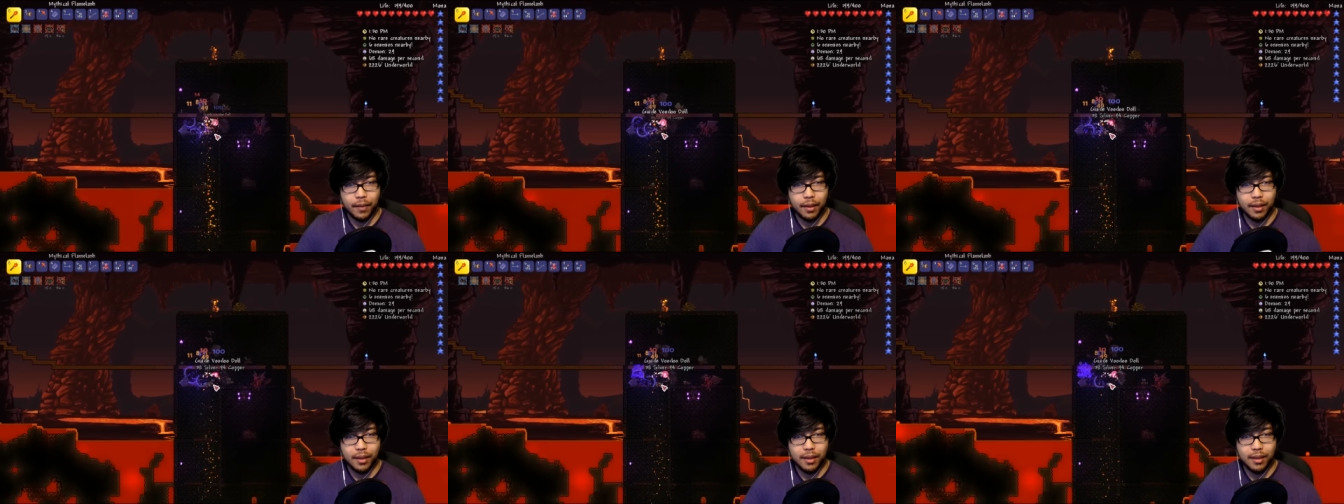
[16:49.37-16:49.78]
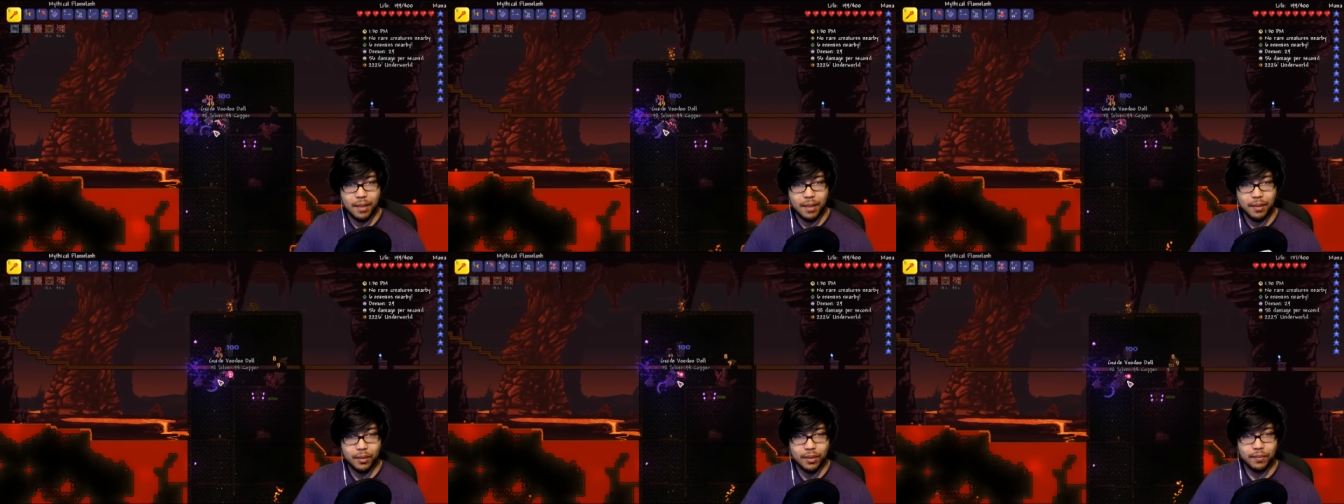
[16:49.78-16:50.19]

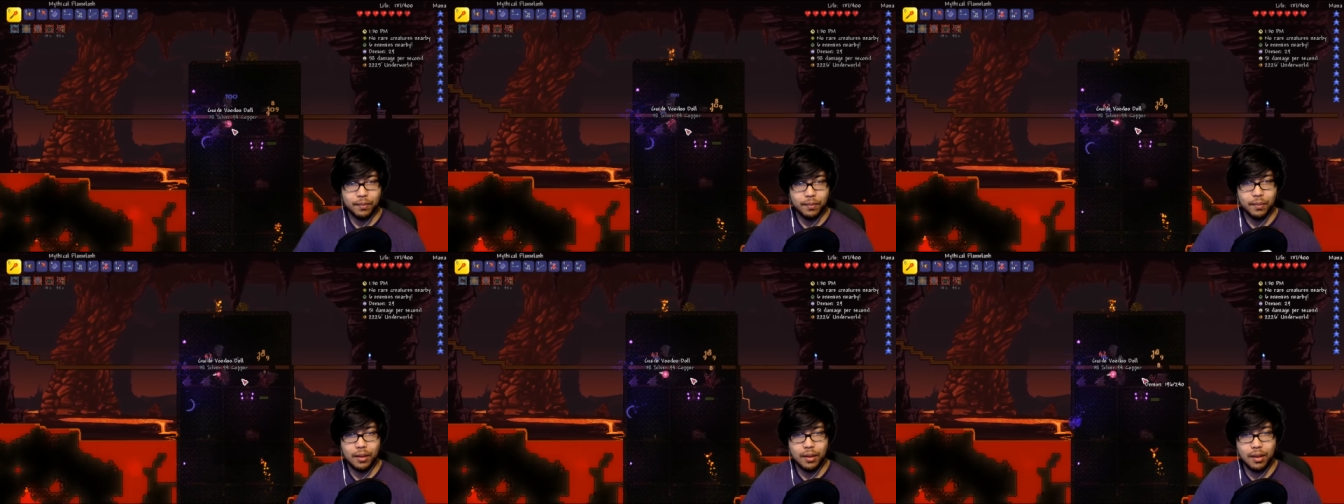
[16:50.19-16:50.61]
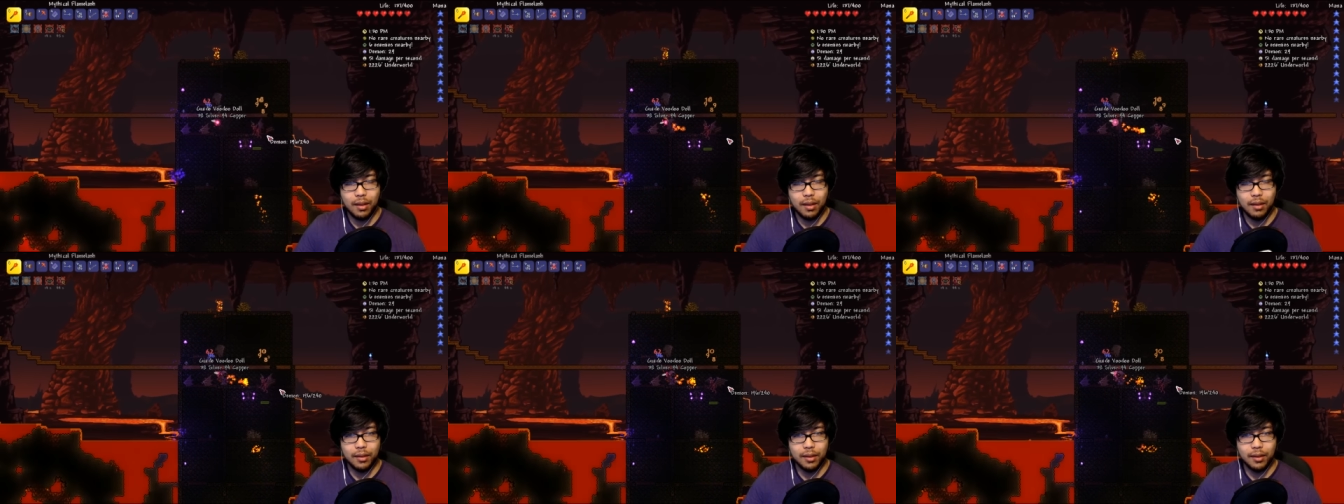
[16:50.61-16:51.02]
Stop it with the
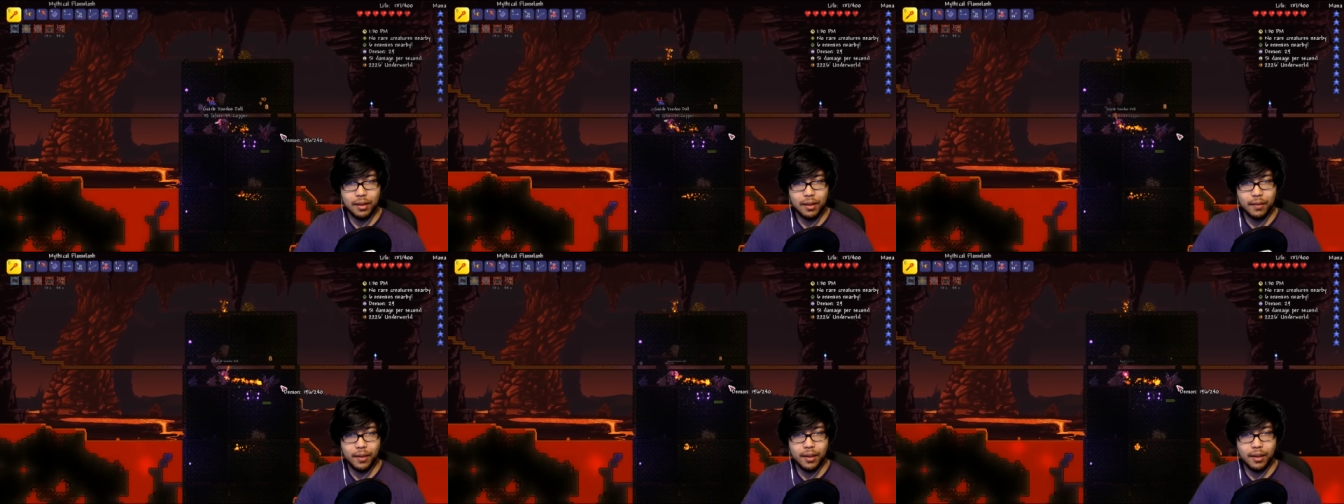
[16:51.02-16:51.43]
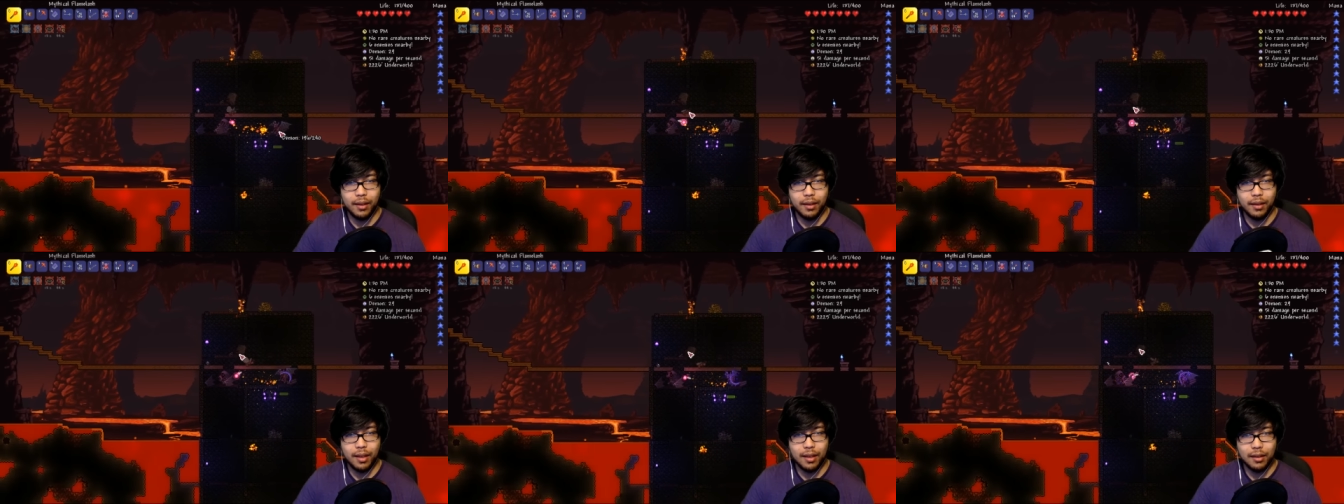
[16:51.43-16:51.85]
balls and everything
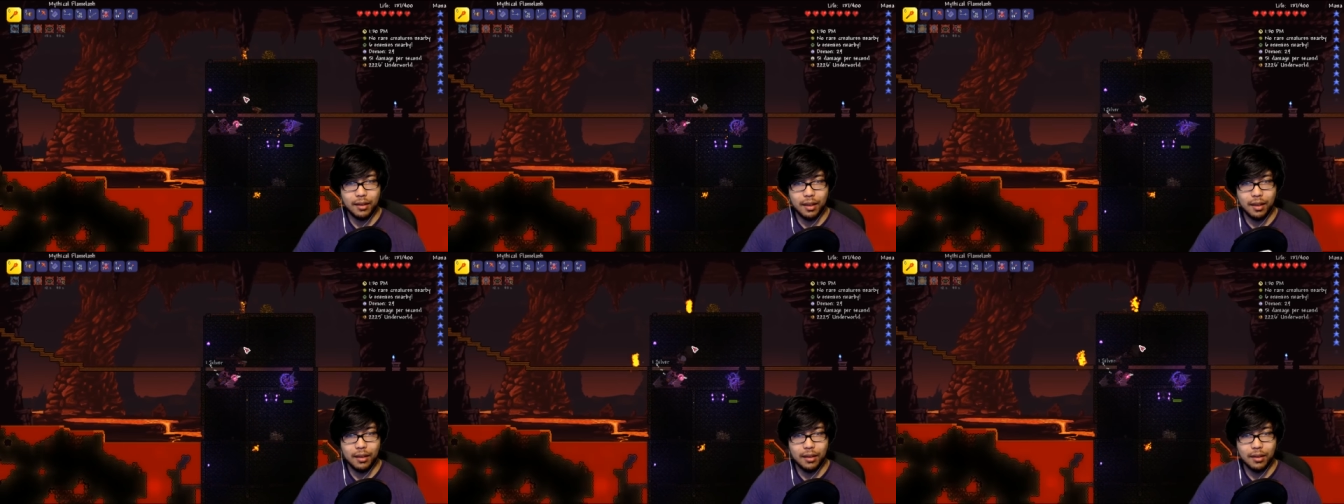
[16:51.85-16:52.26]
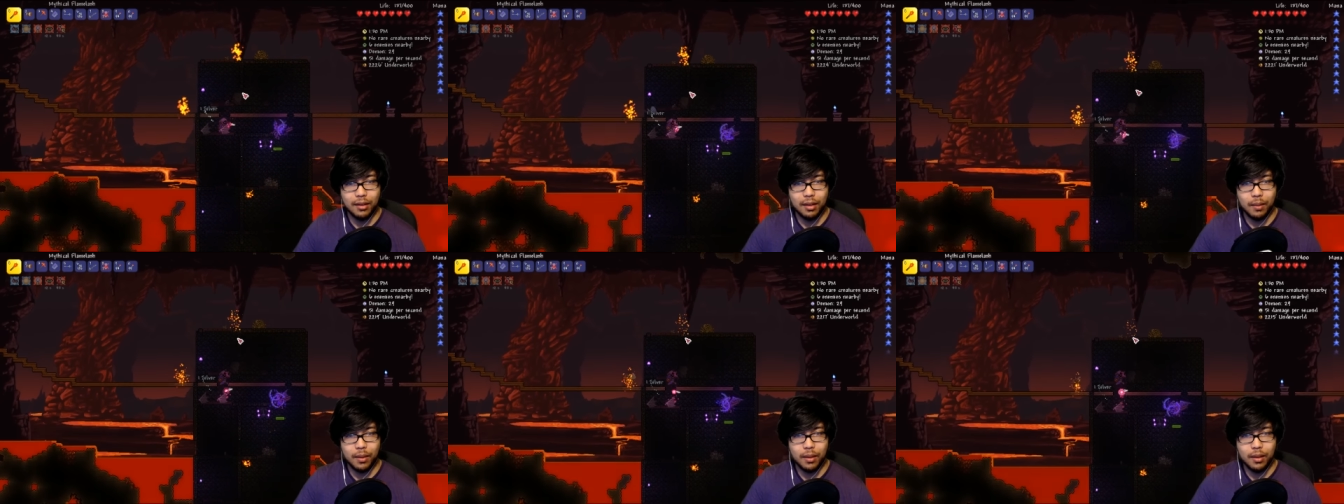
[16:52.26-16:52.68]
you guys got.
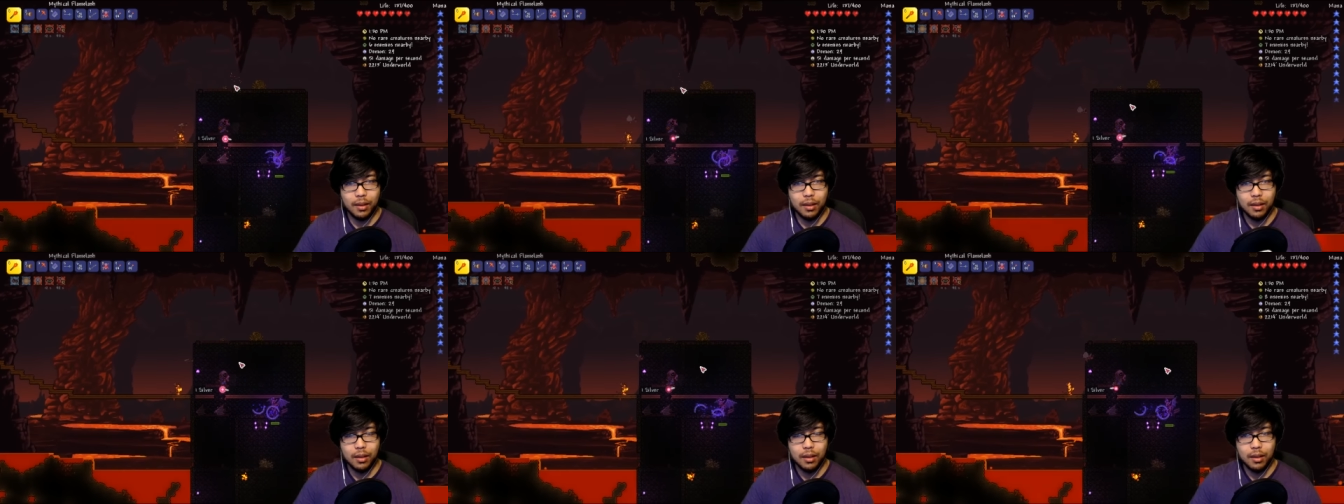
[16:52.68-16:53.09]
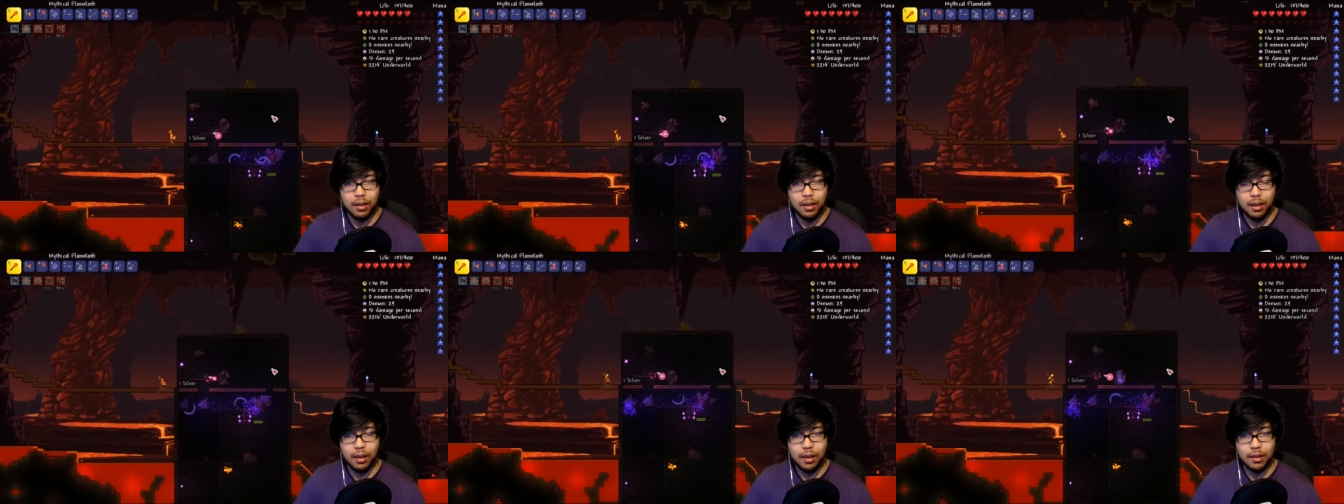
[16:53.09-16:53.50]
Stop it.
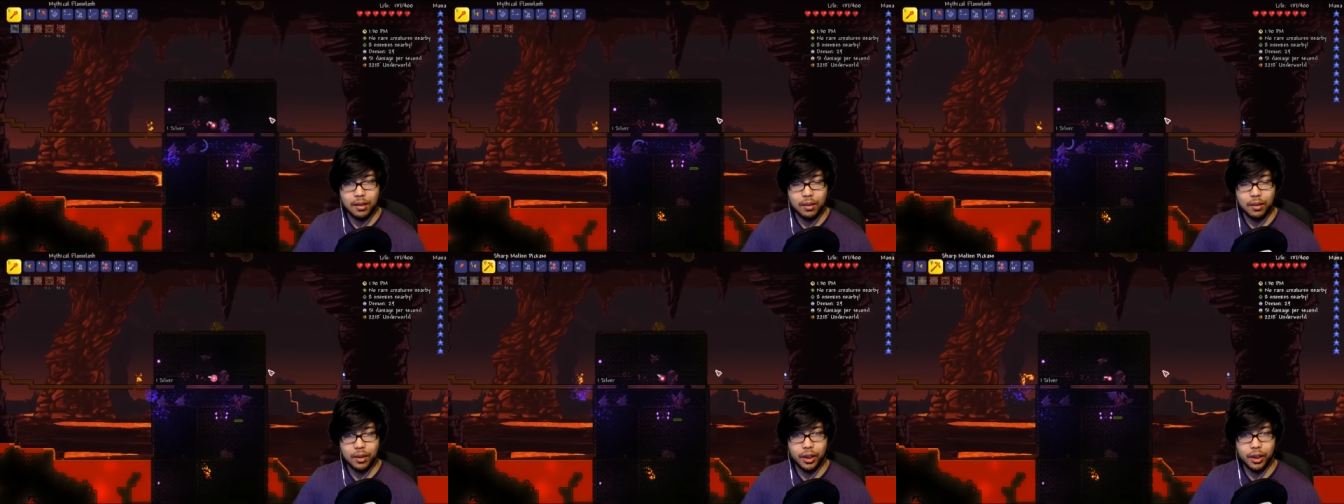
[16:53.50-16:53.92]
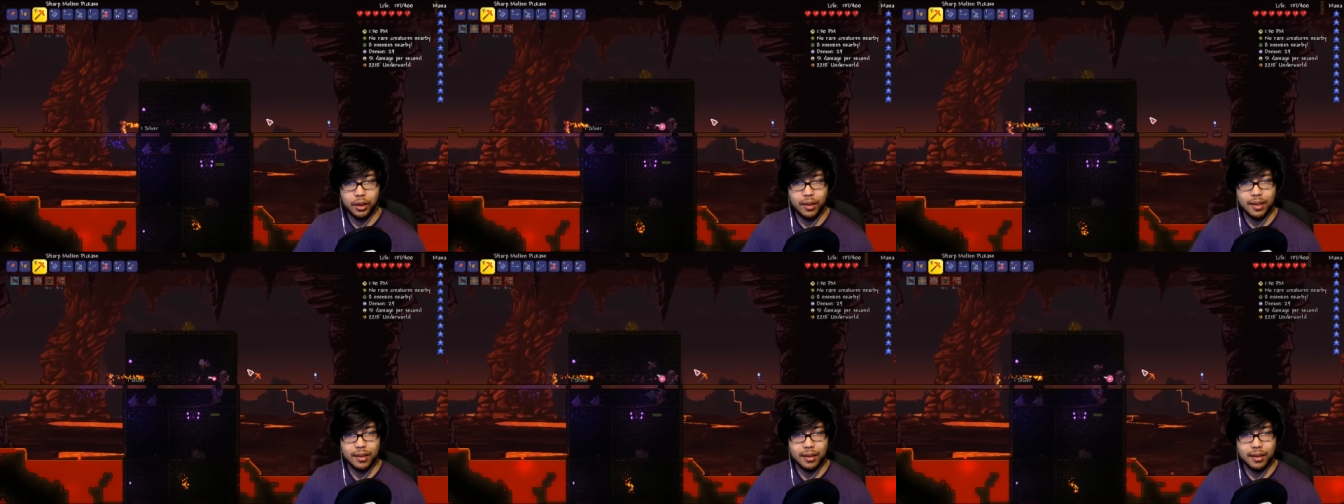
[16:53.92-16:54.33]
All right, so let's
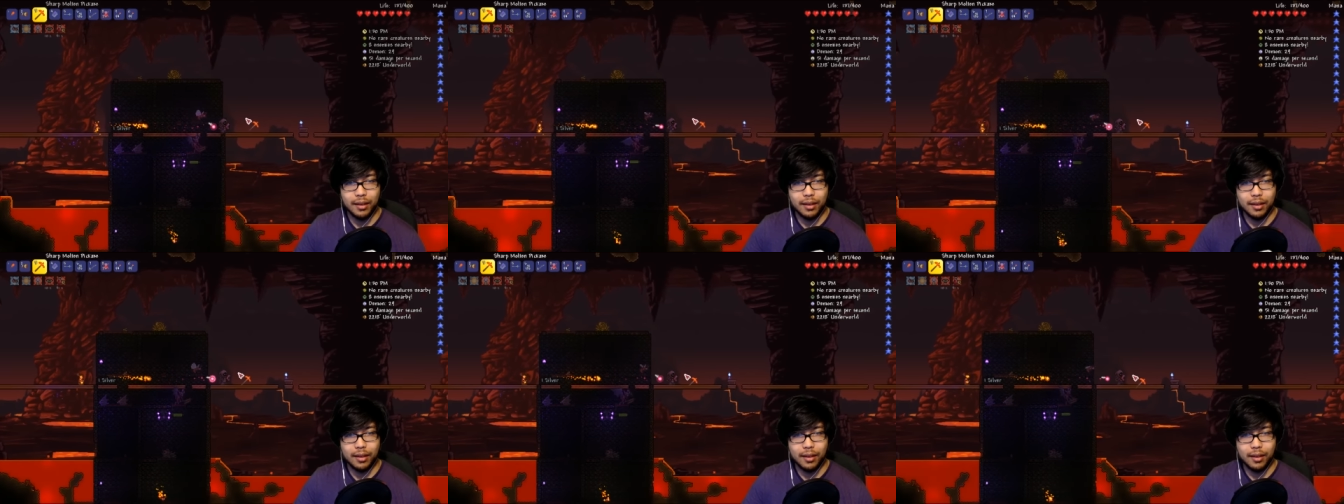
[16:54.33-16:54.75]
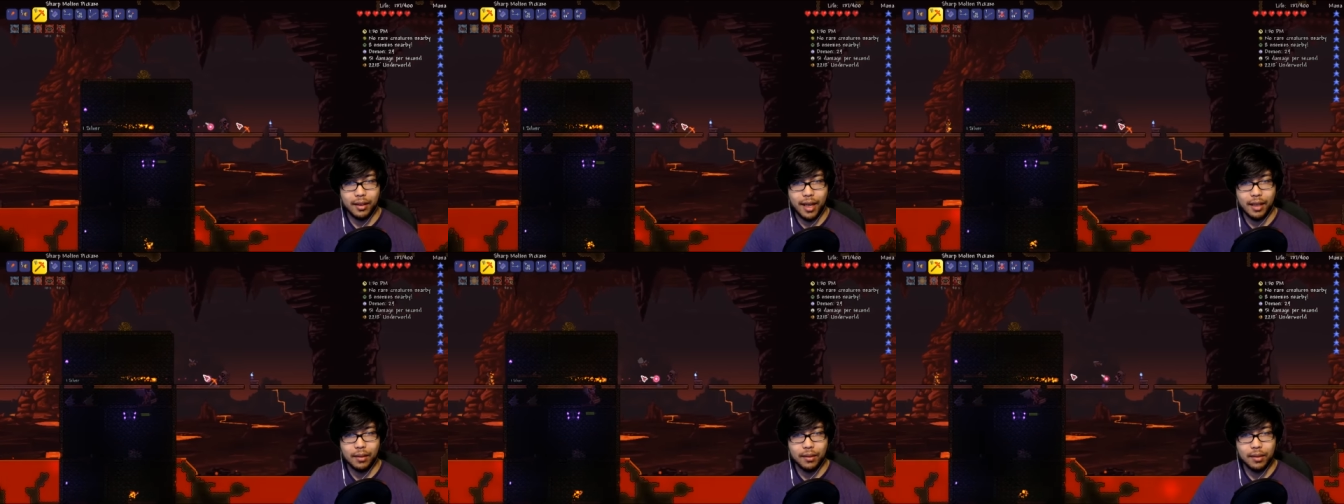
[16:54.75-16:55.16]
destroy this
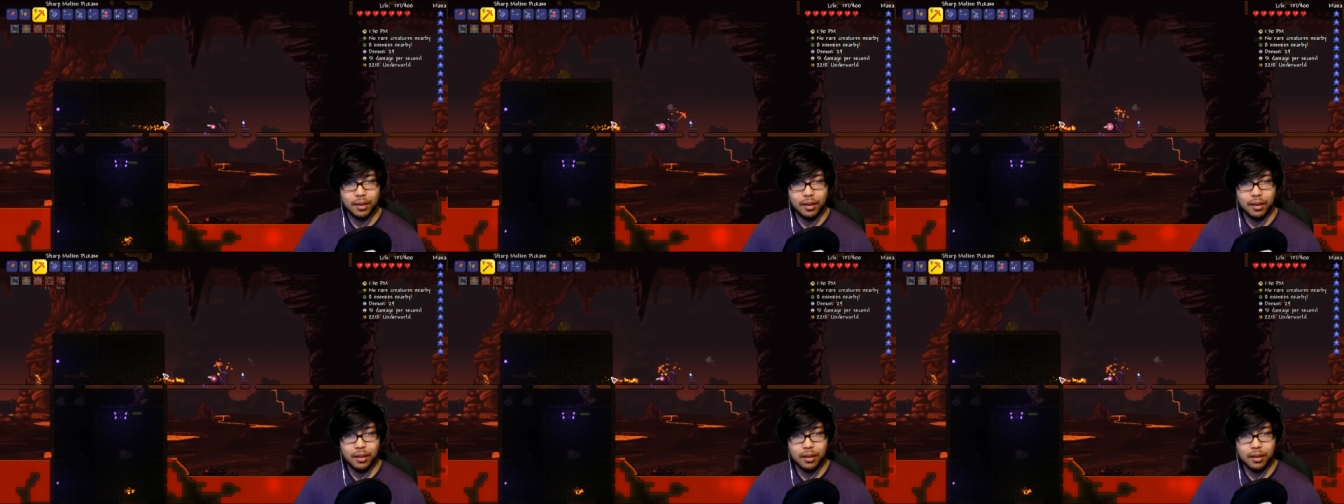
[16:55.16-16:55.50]
candles.